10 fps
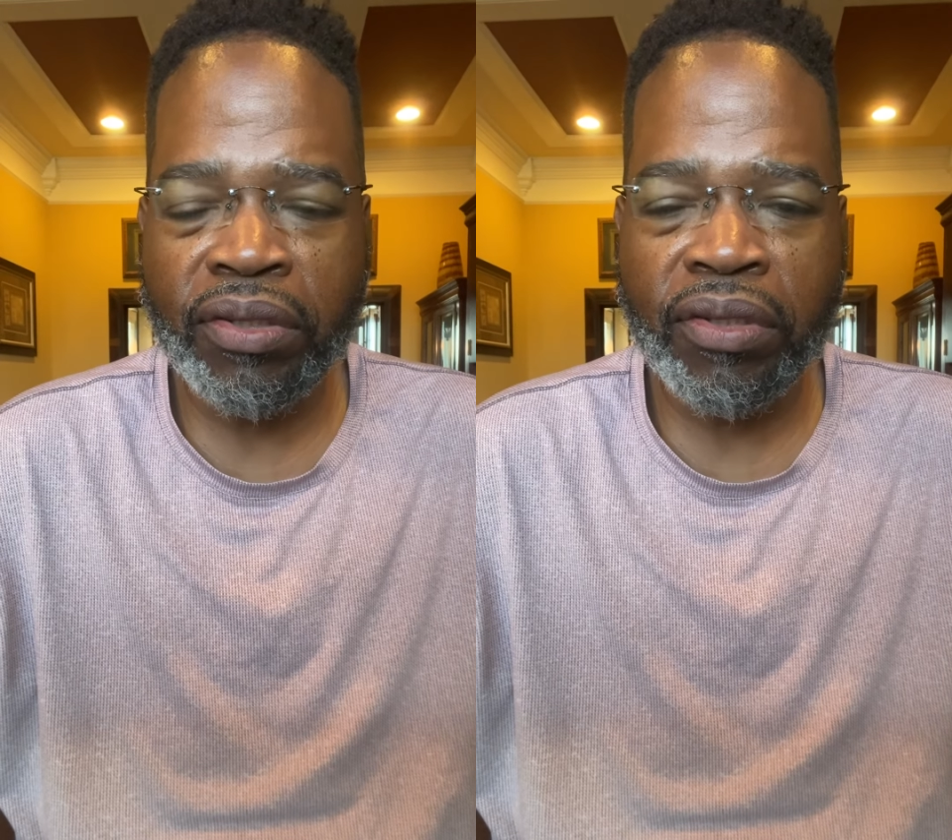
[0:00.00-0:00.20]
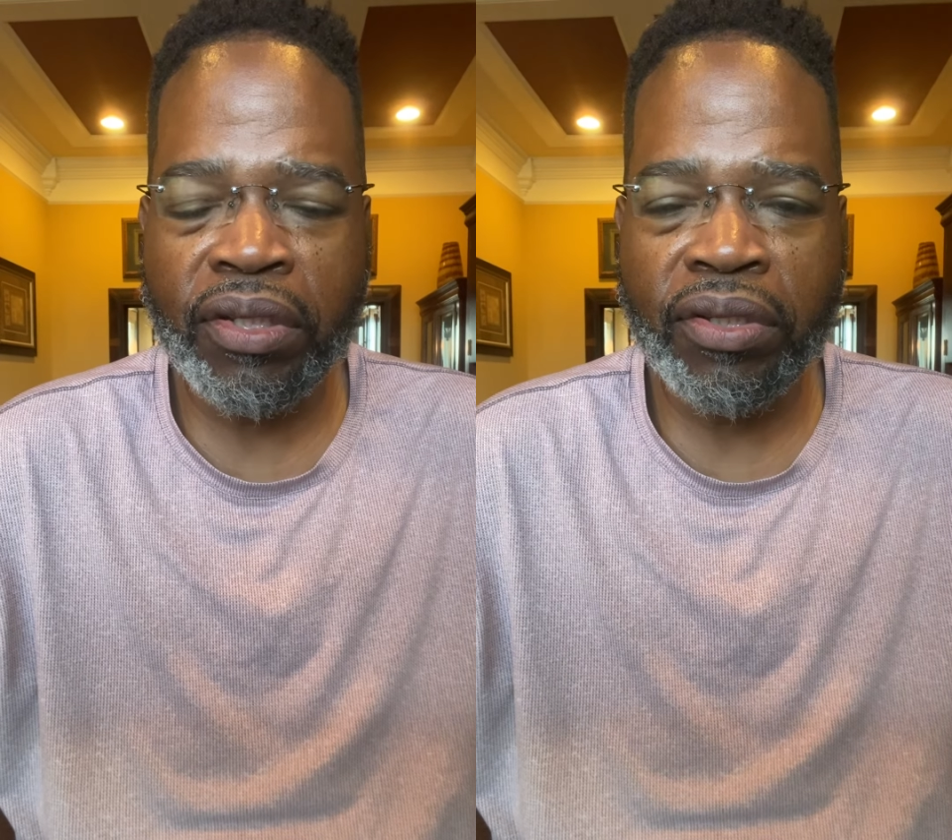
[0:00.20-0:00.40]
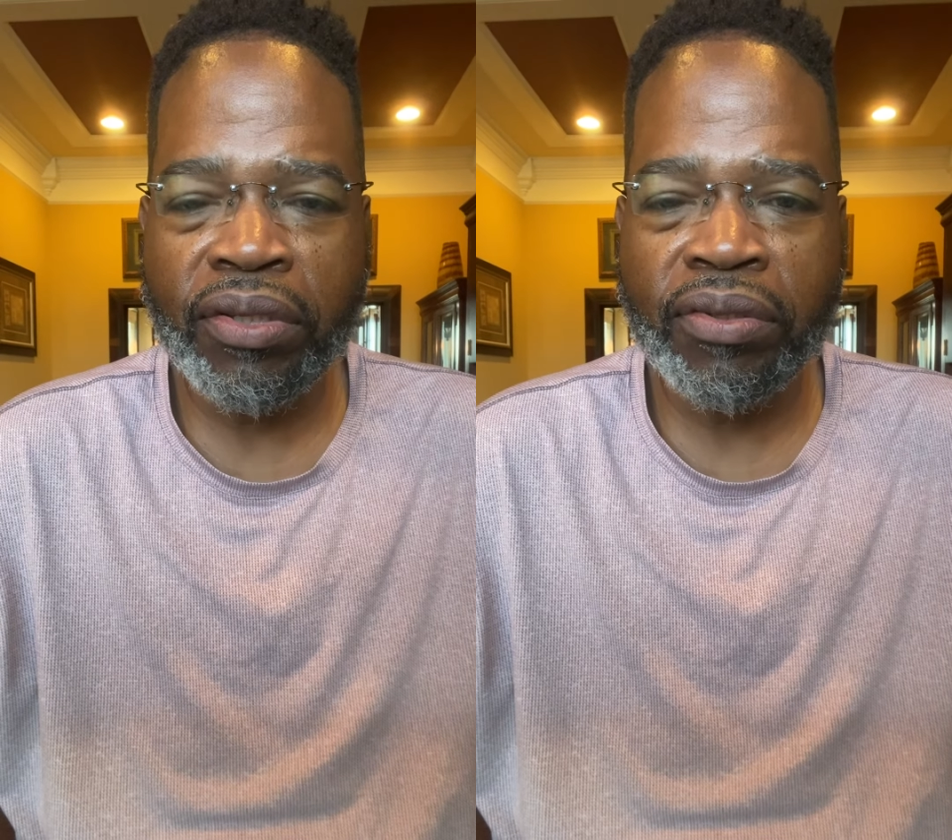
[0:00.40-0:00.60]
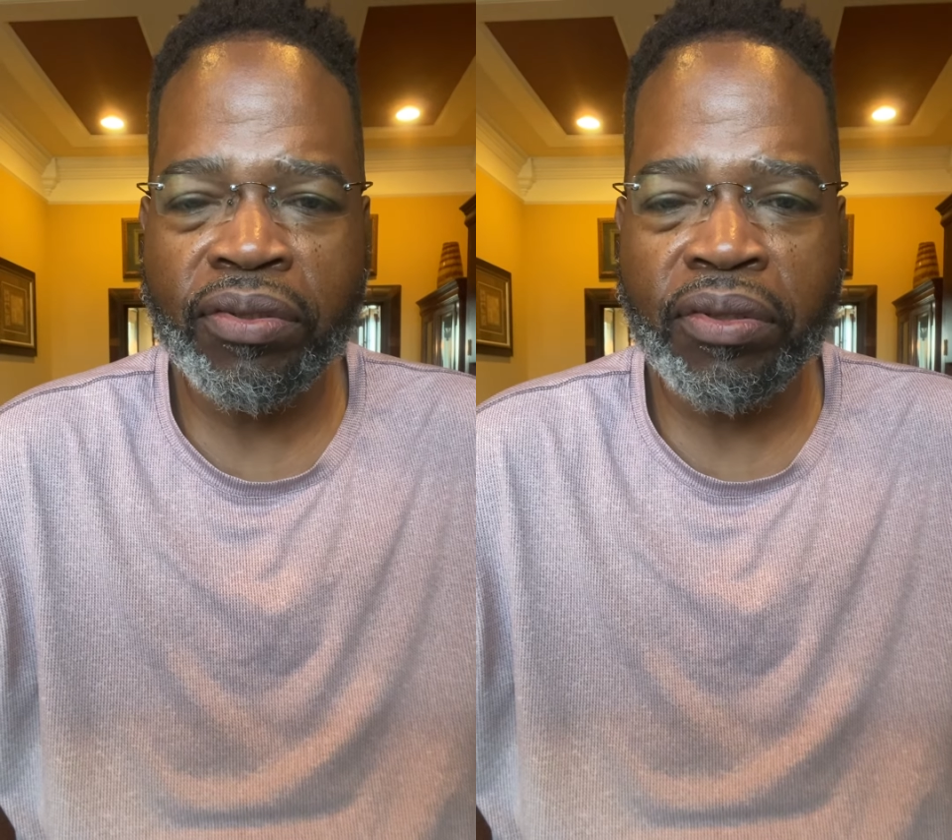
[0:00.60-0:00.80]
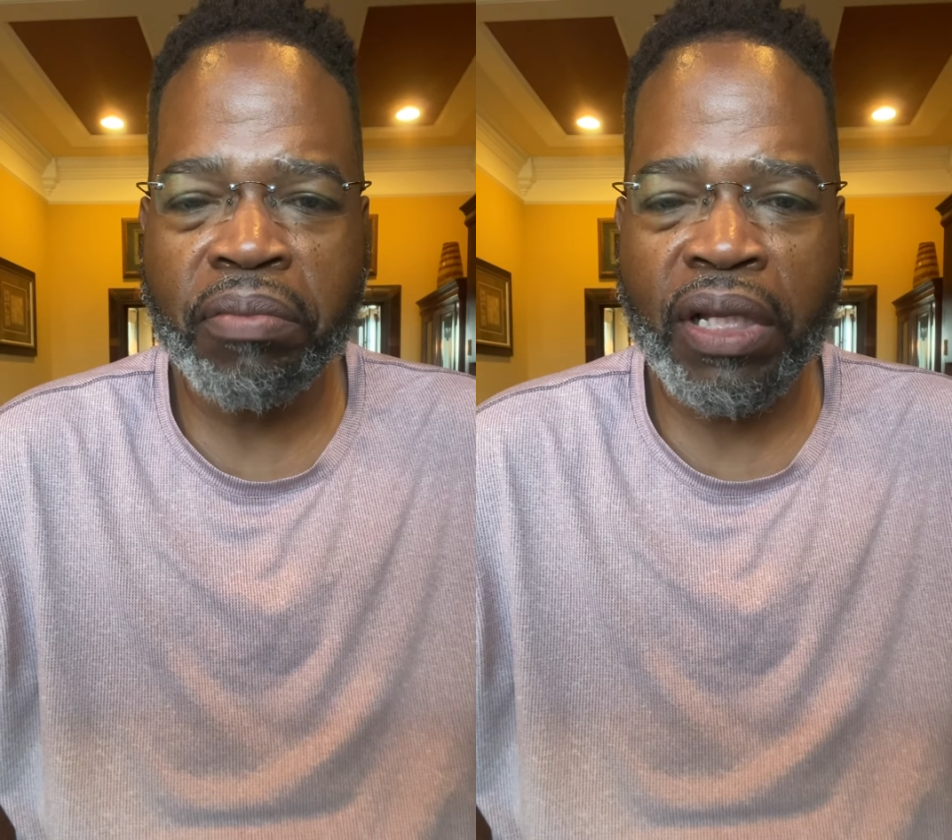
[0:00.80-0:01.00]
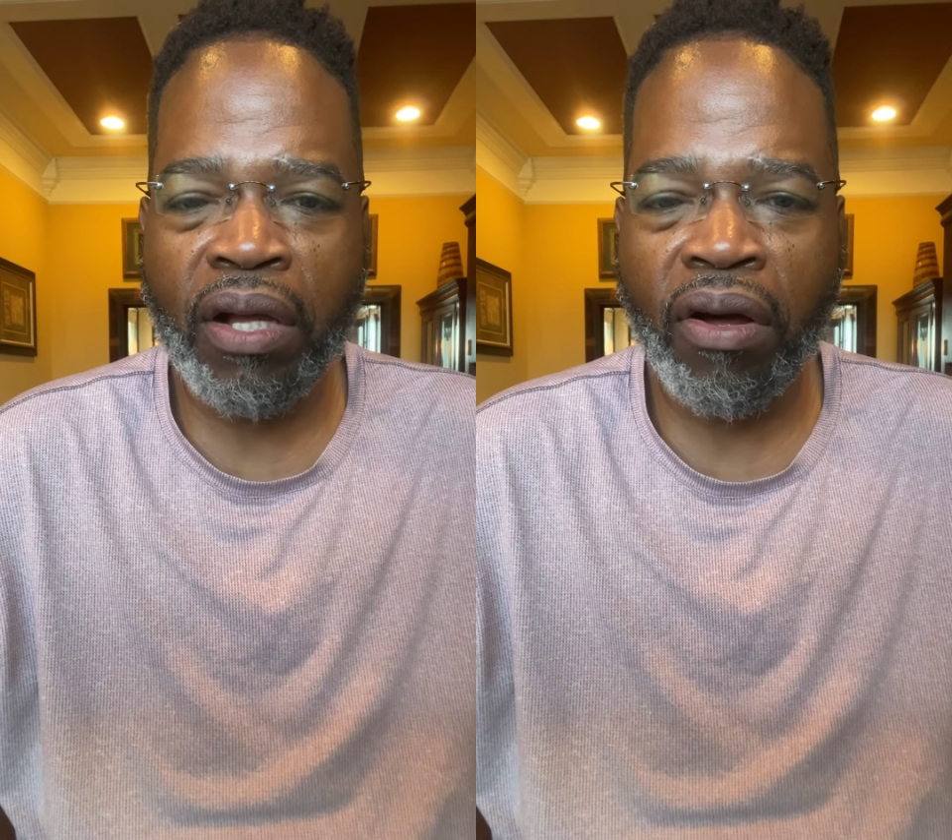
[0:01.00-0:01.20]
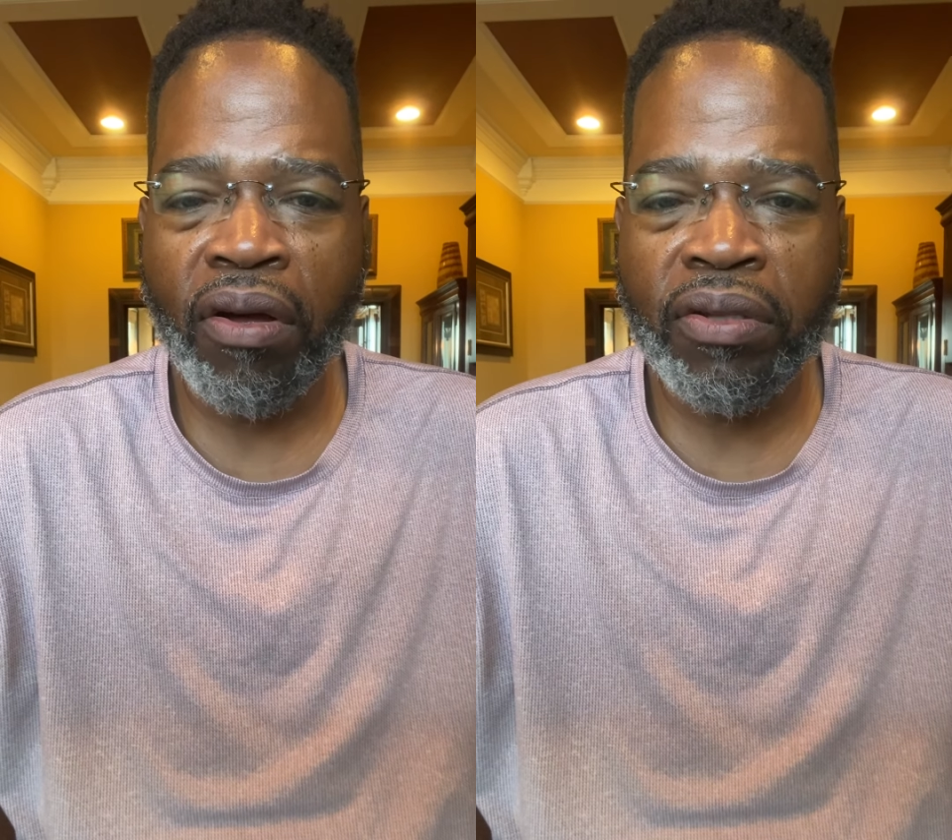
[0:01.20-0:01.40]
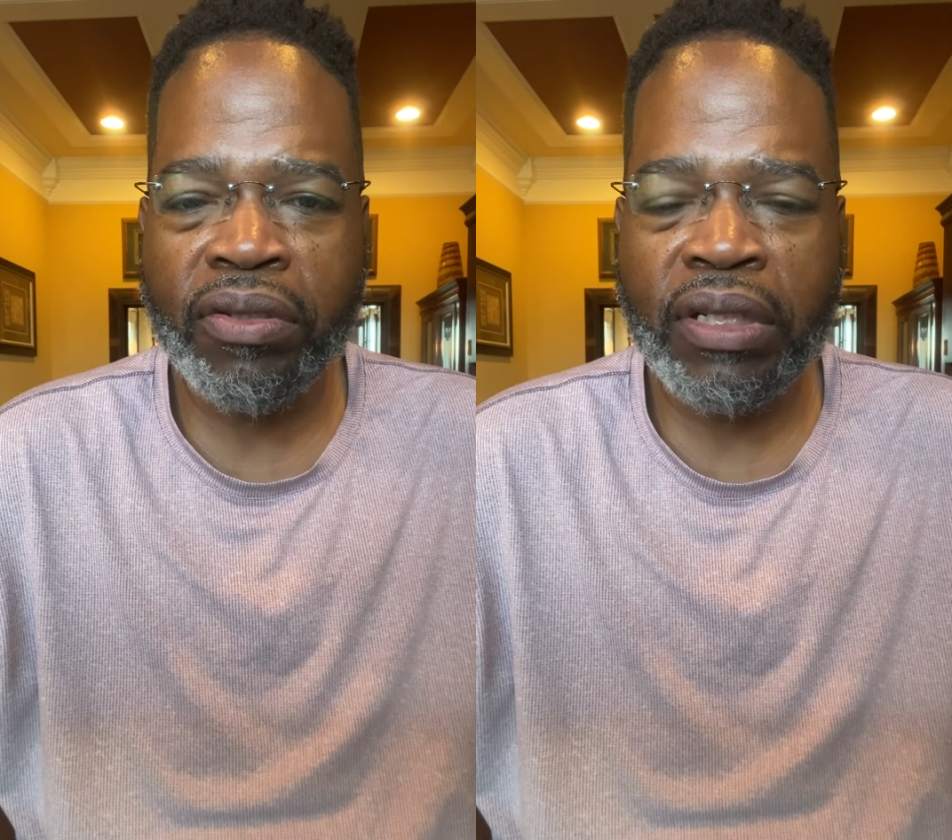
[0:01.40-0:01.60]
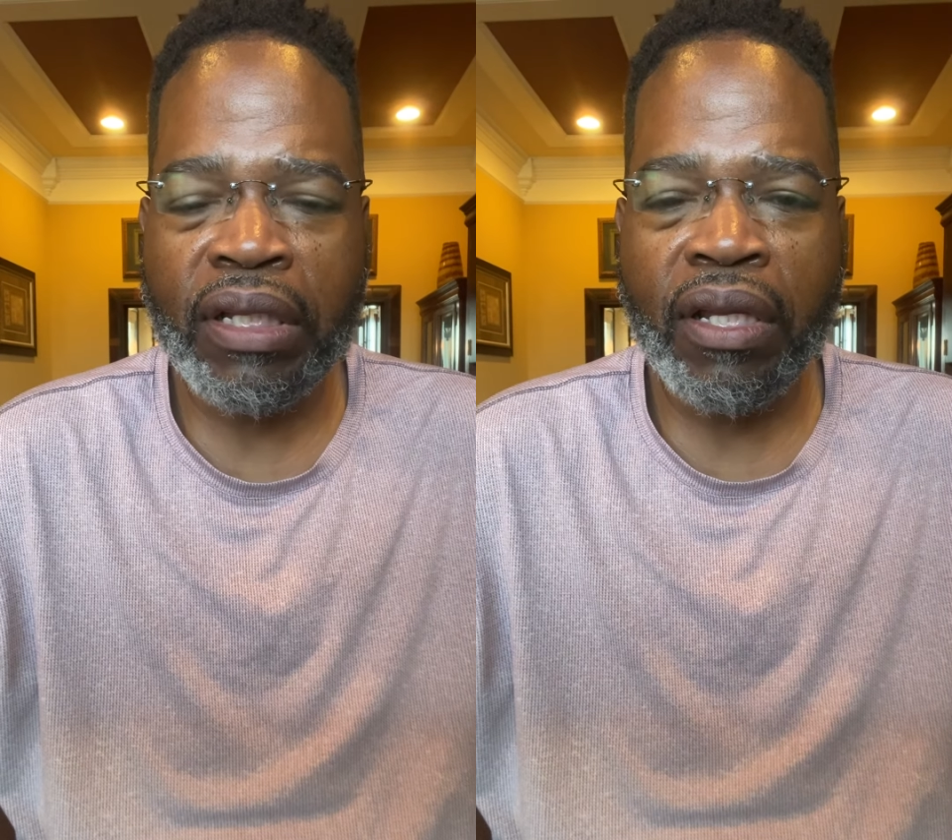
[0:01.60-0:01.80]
can use because